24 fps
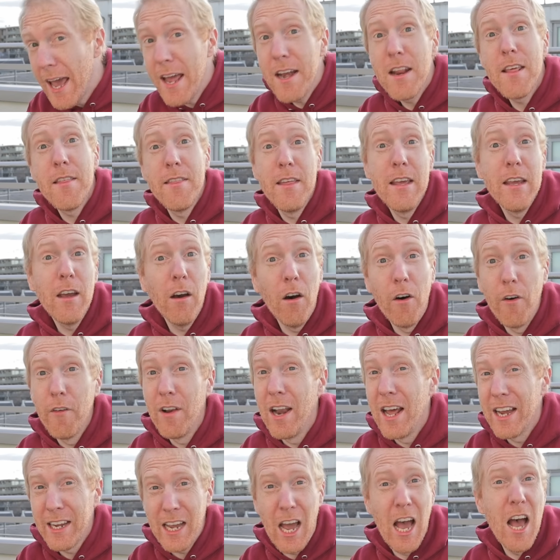anything on
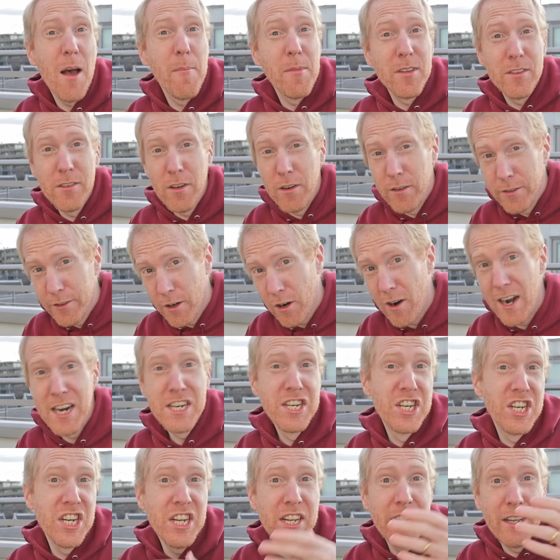like Amazon or
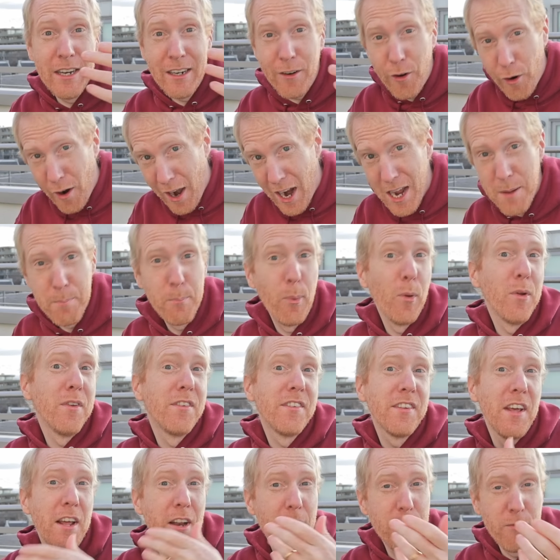Agena or Highpoint
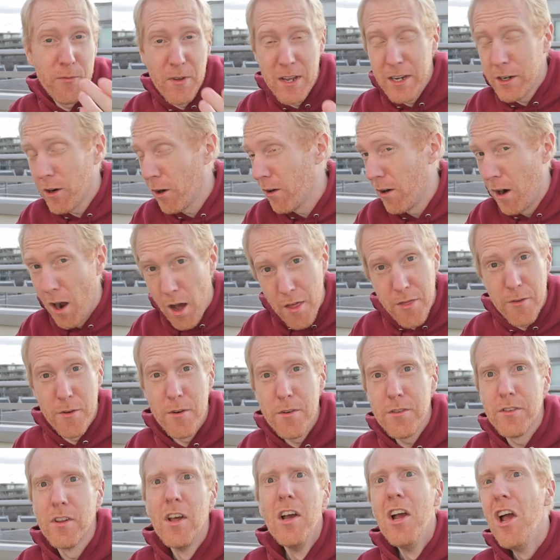Scientific or
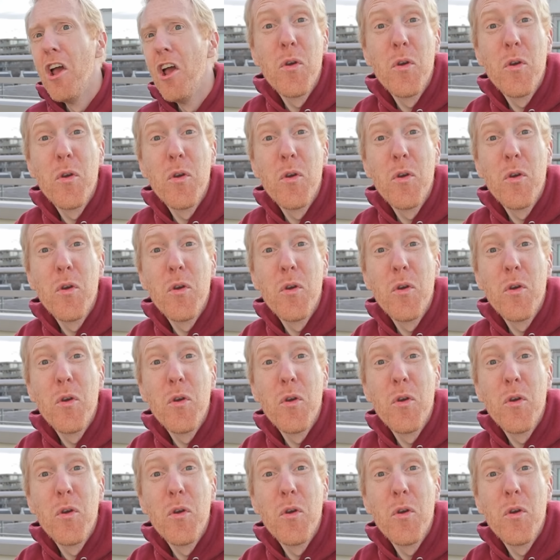others,